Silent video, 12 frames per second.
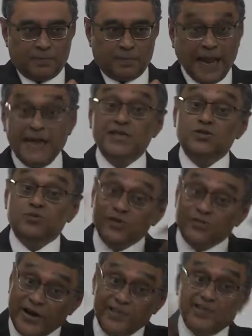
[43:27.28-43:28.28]
And this was
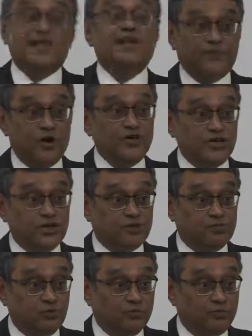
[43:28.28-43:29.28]
a very
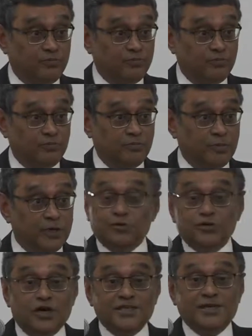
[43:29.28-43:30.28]
self-conscious move. It
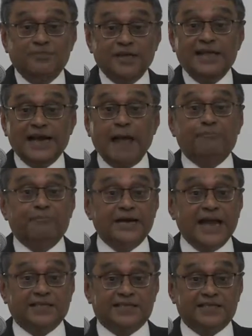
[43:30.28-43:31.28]
was not something that
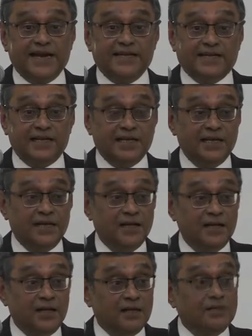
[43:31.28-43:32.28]
happened accidentally.
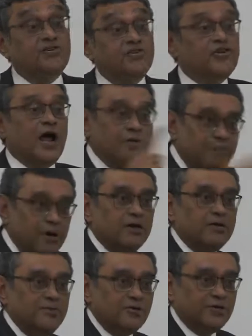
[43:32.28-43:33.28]
The tribal
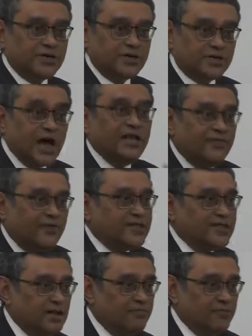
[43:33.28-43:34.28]
communities, the
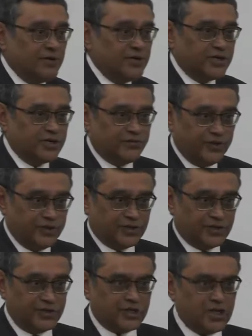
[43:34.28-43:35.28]
Adivasi communities, for
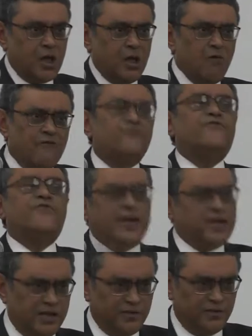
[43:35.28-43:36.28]
instance, were
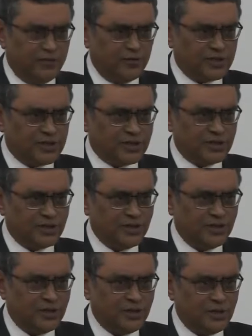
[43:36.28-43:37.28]
very influenced
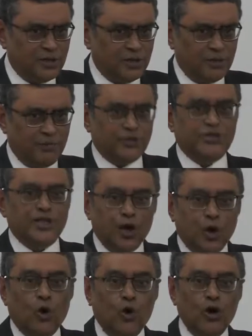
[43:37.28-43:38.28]
because they're
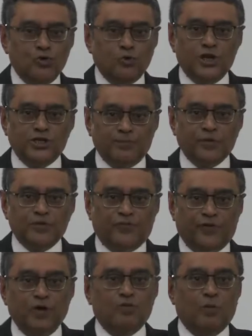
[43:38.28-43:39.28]
all worshippers
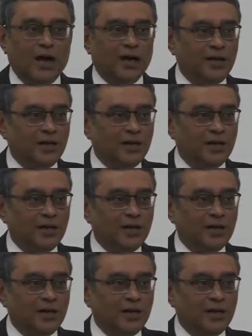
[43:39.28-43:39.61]
of Hanuman,